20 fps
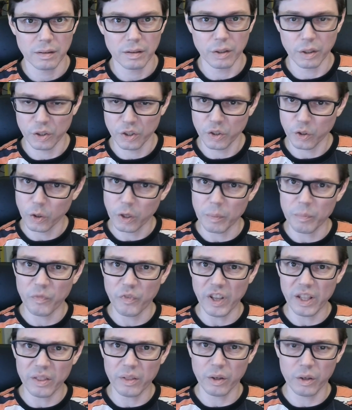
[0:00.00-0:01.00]
To
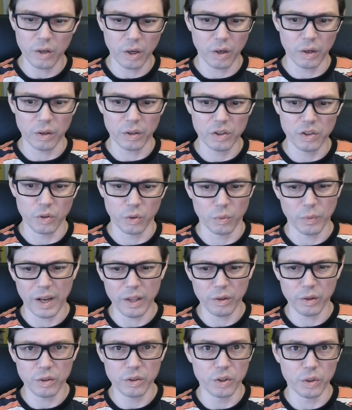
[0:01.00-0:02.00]
circumvent the curse, or
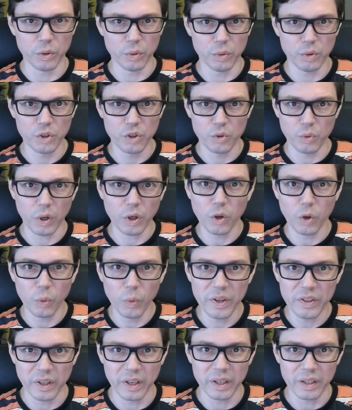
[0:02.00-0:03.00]
rather to struggle
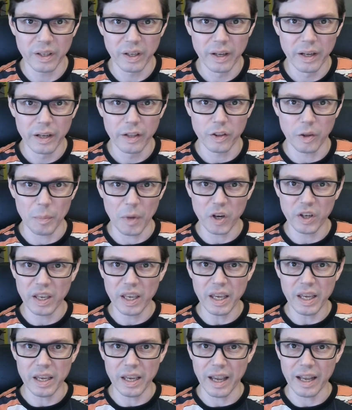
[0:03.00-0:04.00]
with it, the
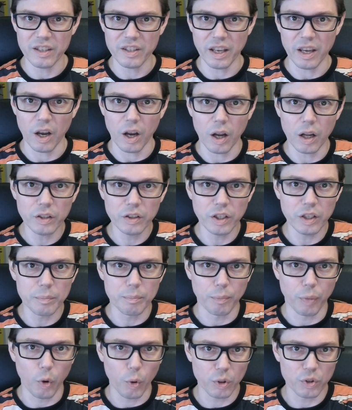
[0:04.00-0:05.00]
Marquis has a
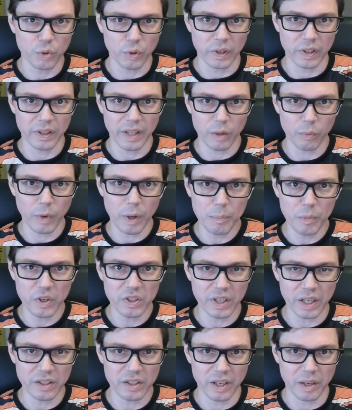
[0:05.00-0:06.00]
haunted portrait that
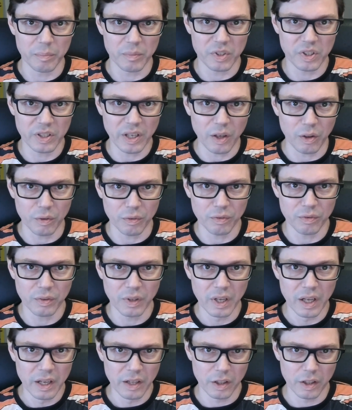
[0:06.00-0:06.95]
represents himself.